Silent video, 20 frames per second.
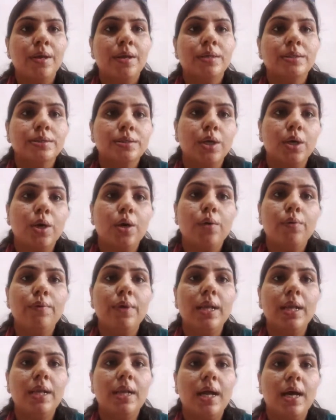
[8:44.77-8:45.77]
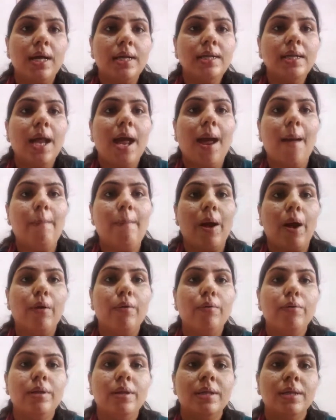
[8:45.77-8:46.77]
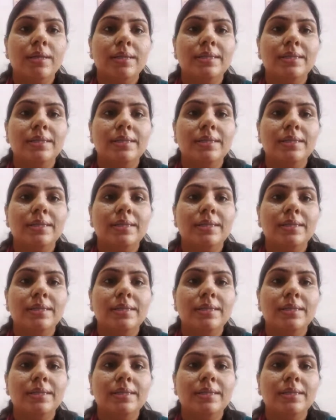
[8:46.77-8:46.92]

So we'll learn about